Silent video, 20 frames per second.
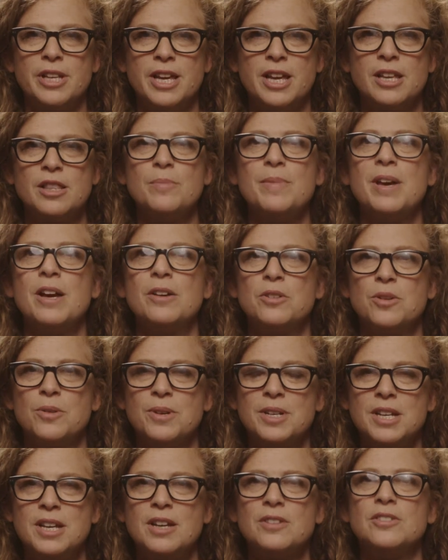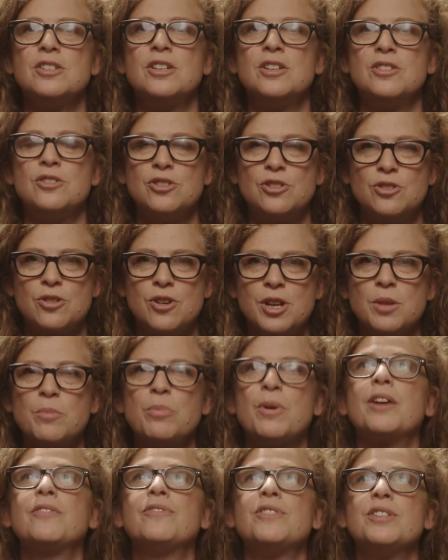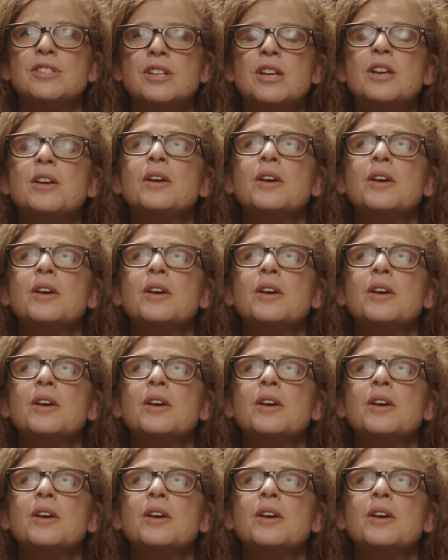laying them out, going downstairs, starting breakfast,